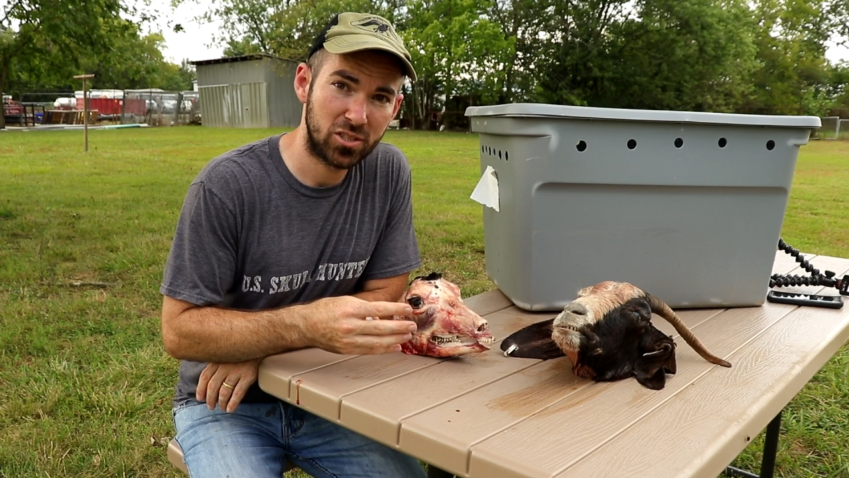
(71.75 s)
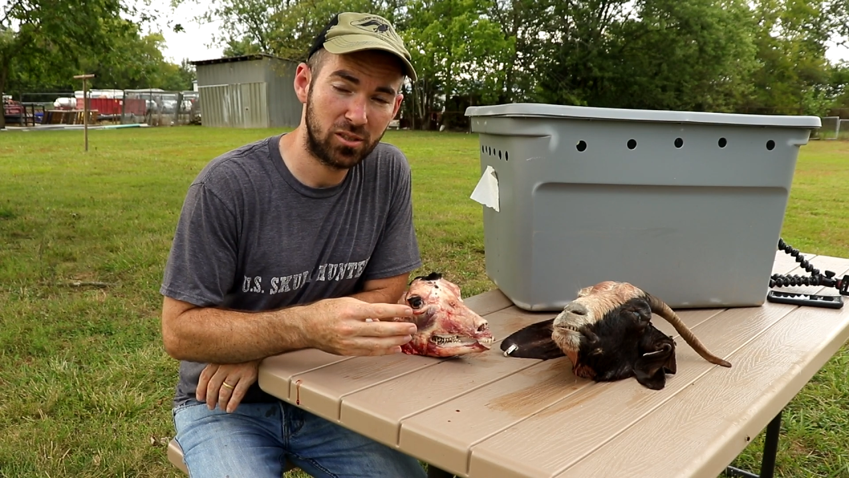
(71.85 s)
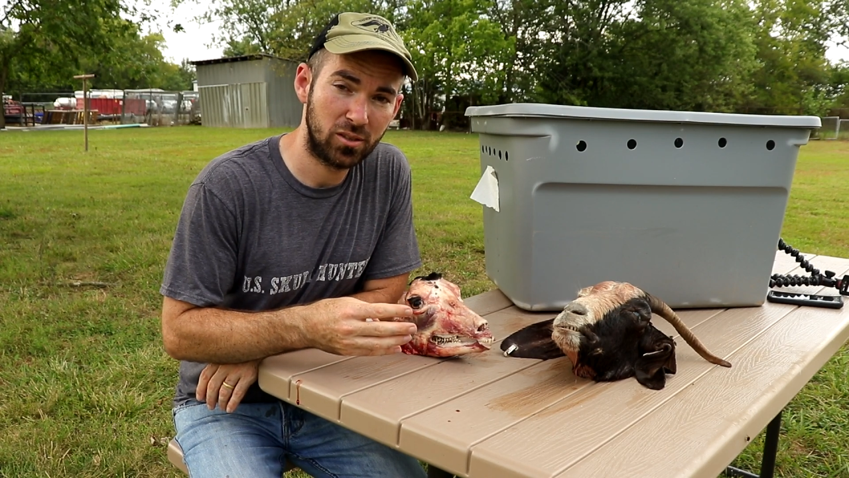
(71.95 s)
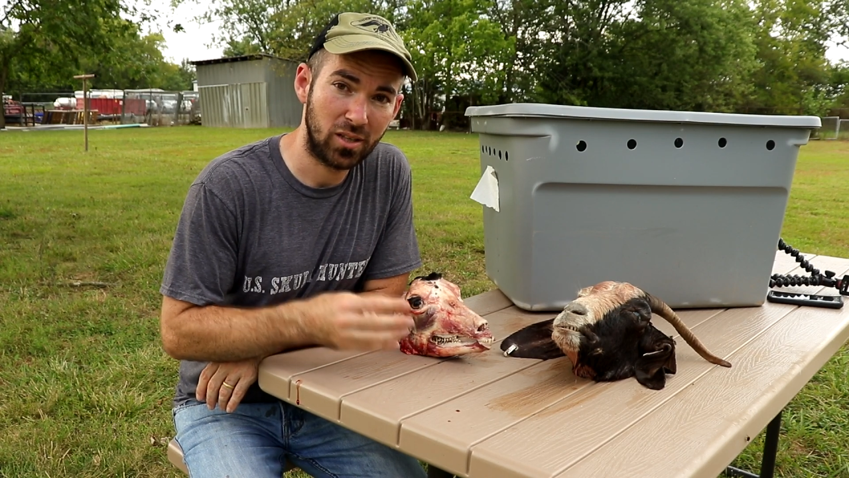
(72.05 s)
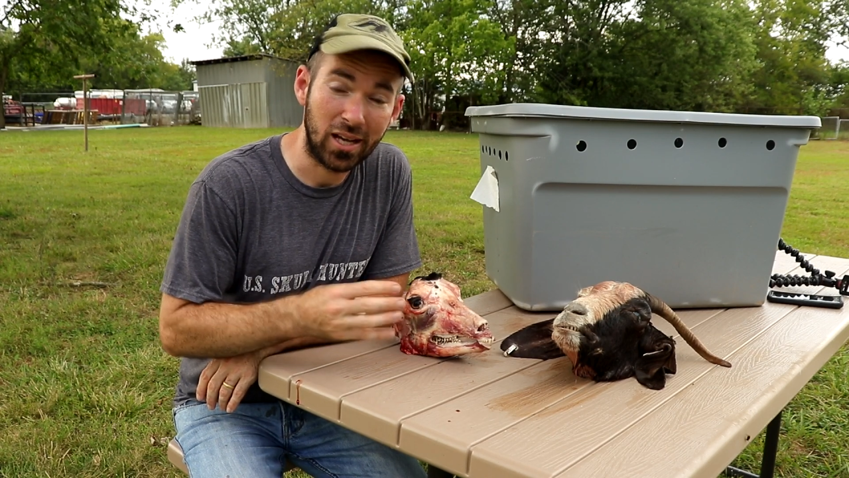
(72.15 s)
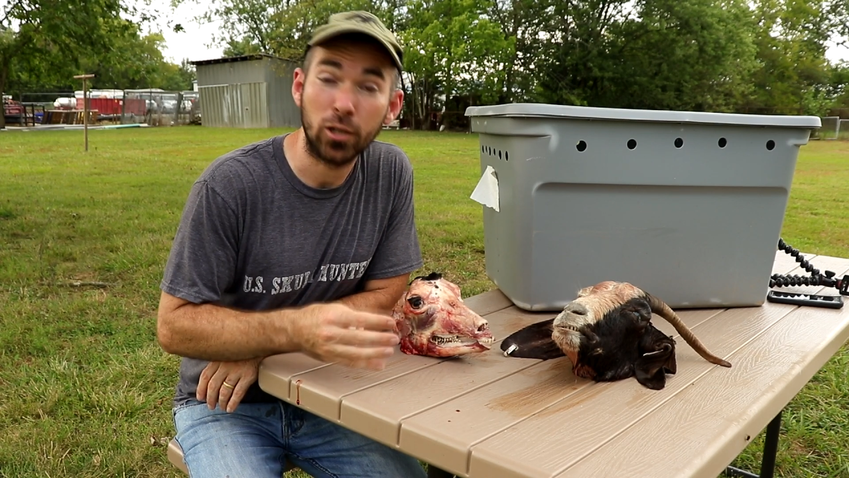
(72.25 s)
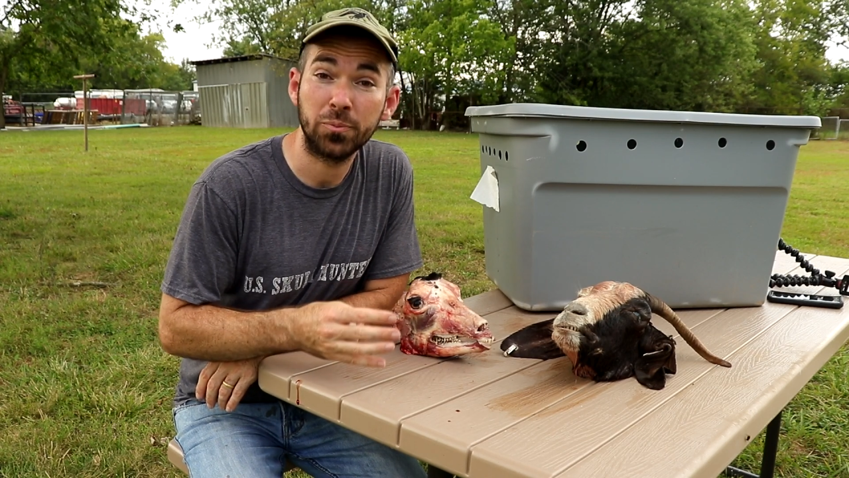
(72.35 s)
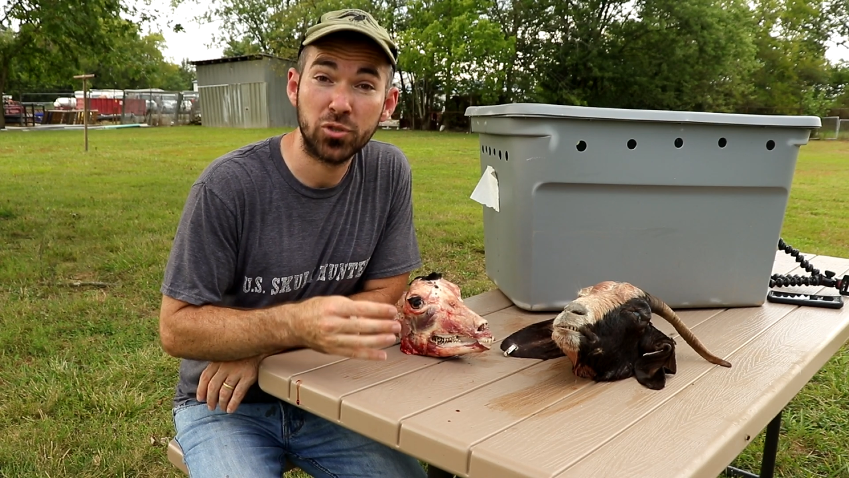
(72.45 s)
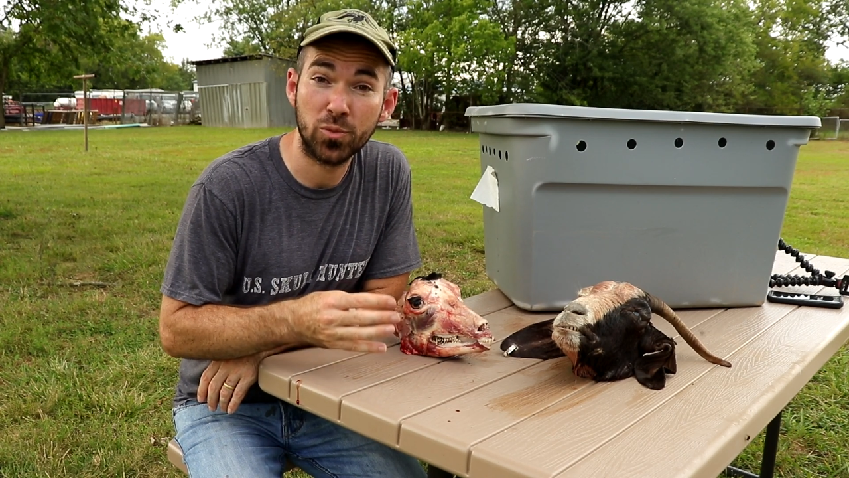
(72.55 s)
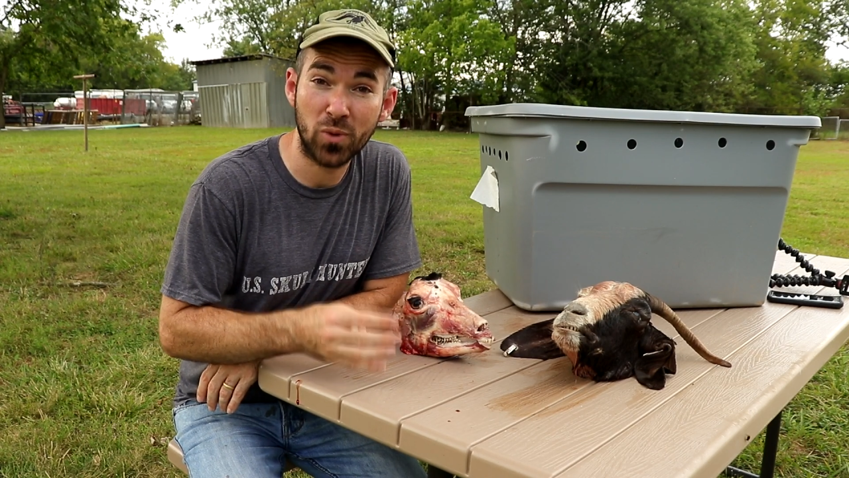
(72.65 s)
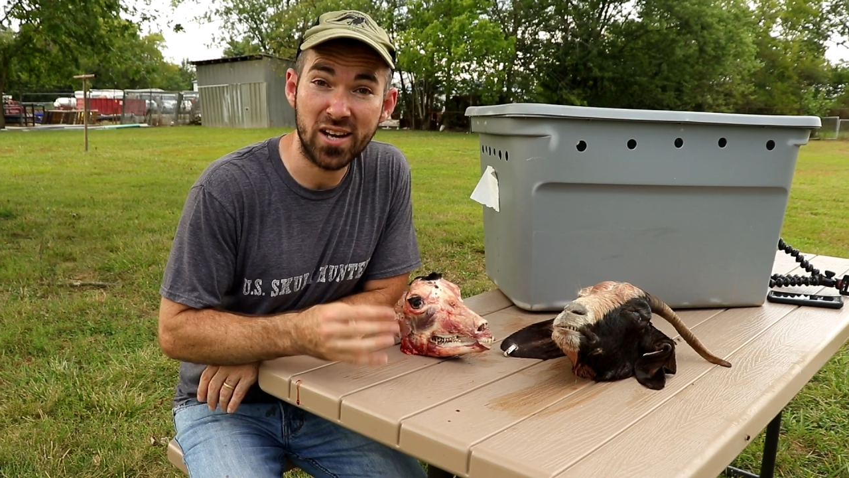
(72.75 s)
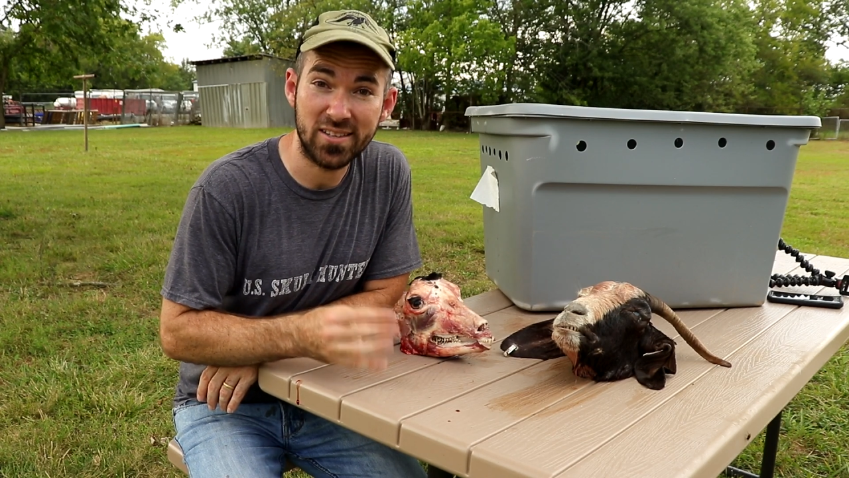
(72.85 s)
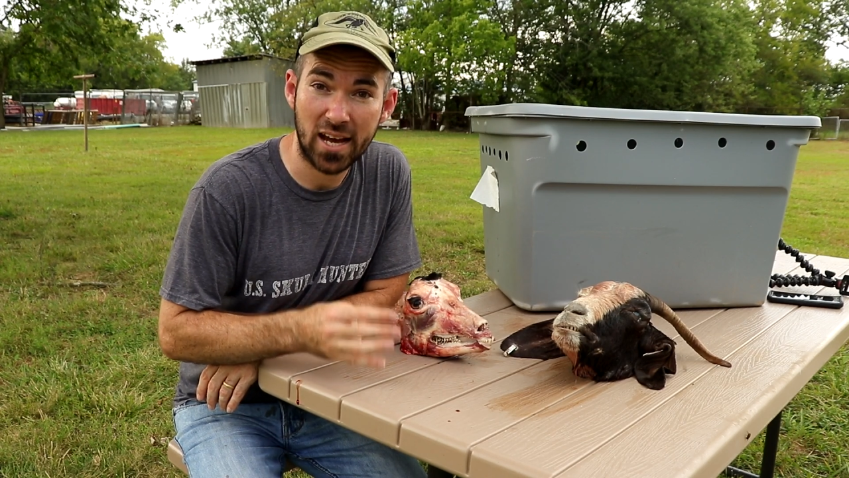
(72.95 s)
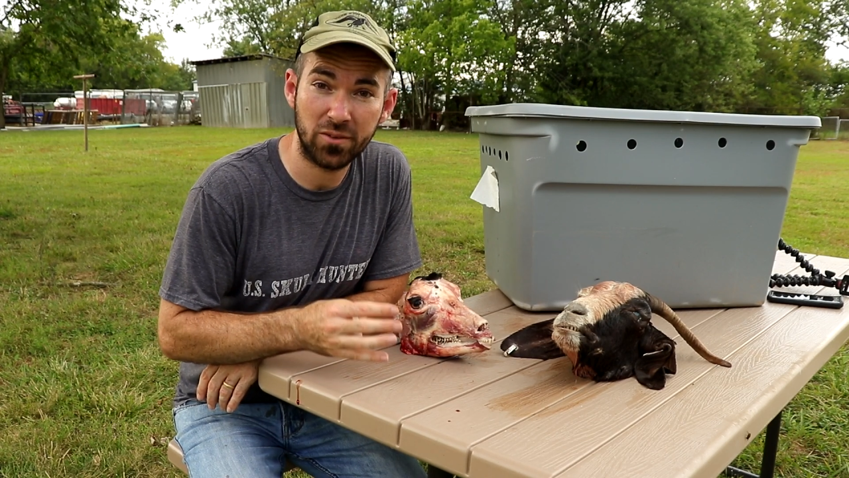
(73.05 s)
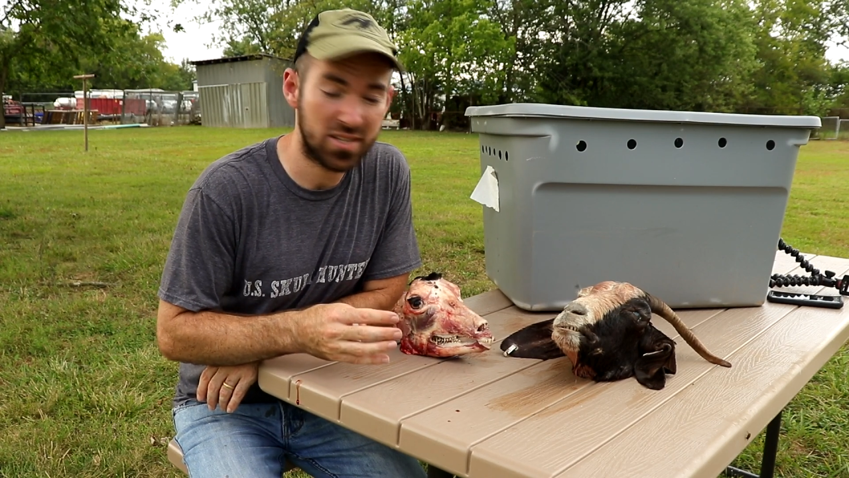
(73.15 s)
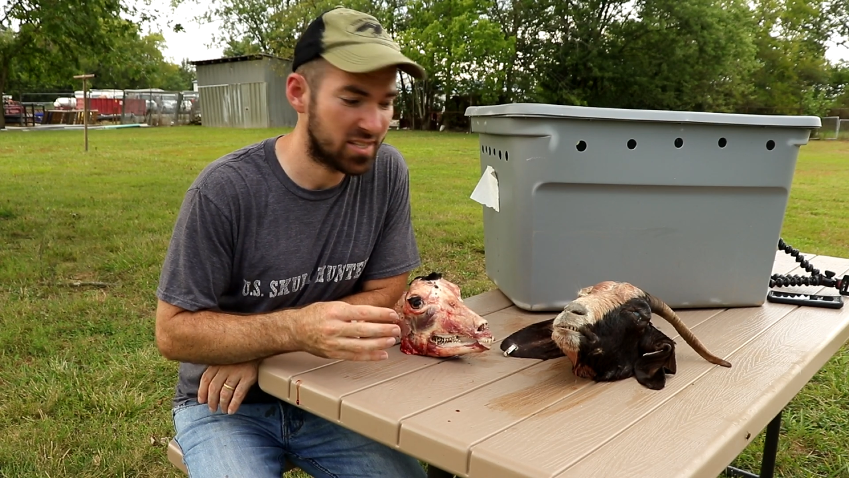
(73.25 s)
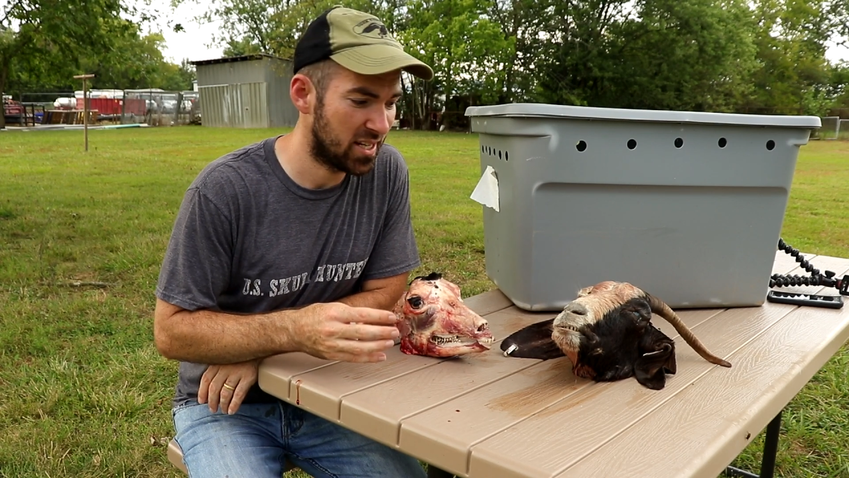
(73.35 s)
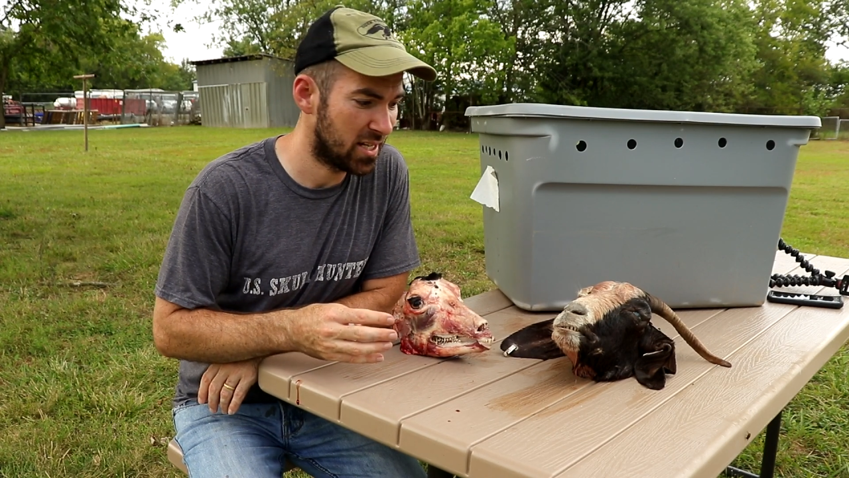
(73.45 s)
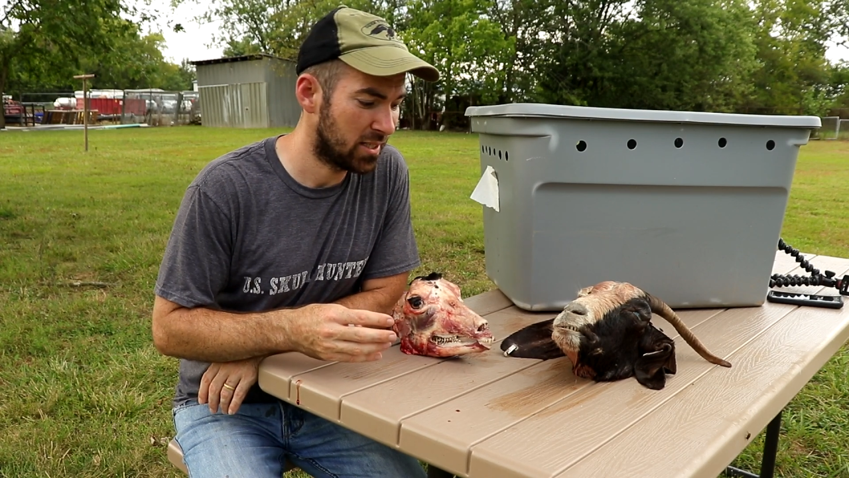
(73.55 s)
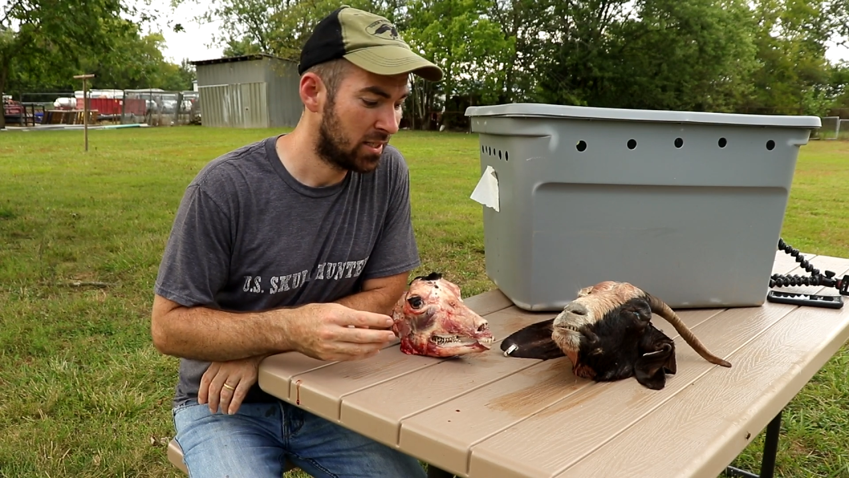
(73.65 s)
to help to break down the
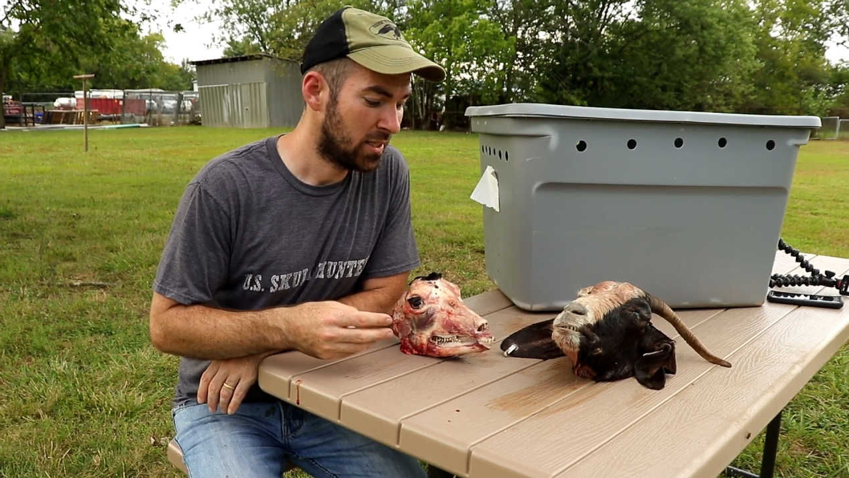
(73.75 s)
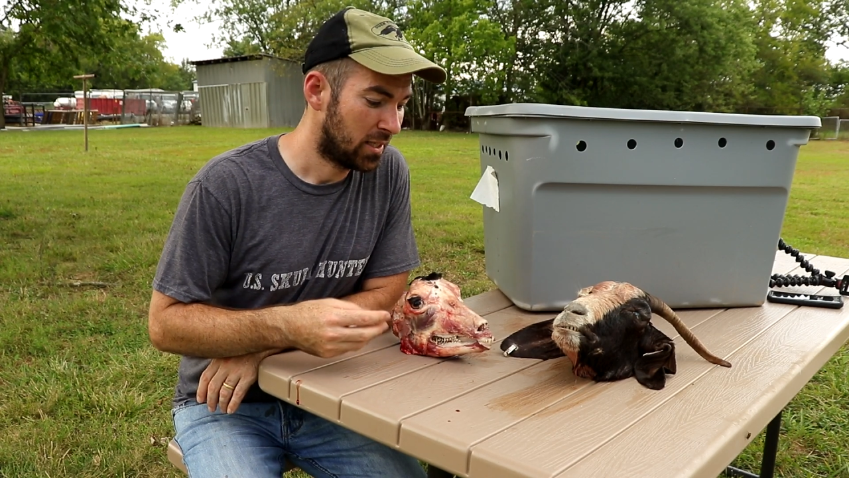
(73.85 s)
skin,